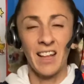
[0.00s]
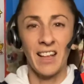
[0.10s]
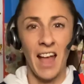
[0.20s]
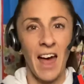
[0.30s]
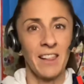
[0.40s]

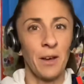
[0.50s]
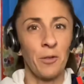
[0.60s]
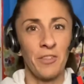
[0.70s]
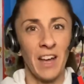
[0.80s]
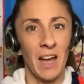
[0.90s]
Hello
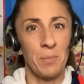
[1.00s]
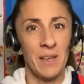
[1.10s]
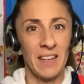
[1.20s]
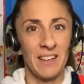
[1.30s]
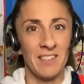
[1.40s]

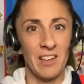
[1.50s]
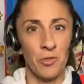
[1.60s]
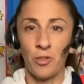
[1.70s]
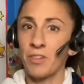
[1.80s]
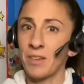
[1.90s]
VIPKid
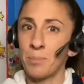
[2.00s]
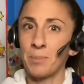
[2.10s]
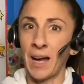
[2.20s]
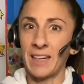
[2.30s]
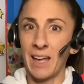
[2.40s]
teachers,
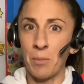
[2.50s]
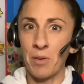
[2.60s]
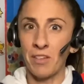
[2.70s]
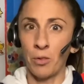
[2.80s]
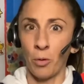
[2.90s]
my name
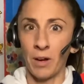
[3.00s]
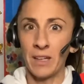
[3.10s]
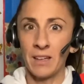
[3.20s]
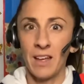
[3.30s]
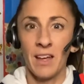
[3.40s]
is
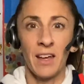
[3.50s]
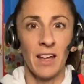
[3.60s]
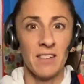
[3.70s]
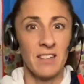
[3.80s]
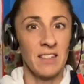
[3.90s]
Lauren,
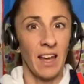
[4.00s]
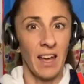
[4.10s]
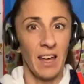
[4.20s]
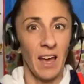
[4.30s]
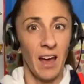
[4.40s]
and
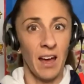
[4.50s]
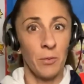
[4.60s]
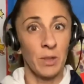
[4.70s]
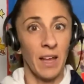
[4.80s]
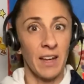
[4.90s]
today I
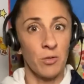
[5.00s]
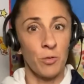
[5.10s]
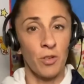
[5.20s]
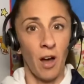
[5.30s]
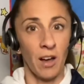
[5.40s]
would like to
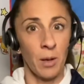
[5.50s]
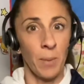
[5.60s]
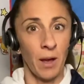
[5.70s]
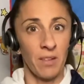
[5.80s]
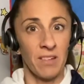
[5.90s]
talk
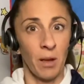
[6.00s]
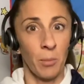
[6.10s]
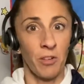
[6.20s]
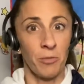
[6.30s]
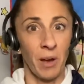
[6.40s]
about some
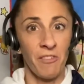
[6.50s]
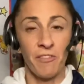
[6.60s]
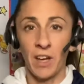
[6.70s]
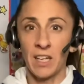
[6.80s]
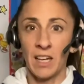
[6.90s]
of my
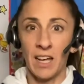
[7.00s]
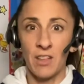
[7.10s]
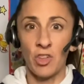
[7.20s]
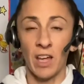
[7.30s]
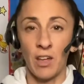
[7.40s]
fun and
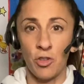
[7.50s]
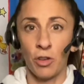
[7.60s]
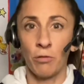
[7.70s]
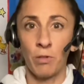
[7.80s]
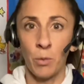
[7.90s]

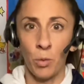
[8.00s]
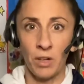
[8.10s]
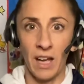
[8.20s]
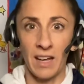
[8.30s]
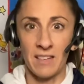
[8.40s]
educational reward
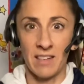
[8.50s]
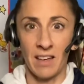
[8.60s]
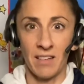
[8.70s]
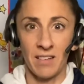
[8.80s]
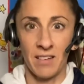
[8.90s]
ideas.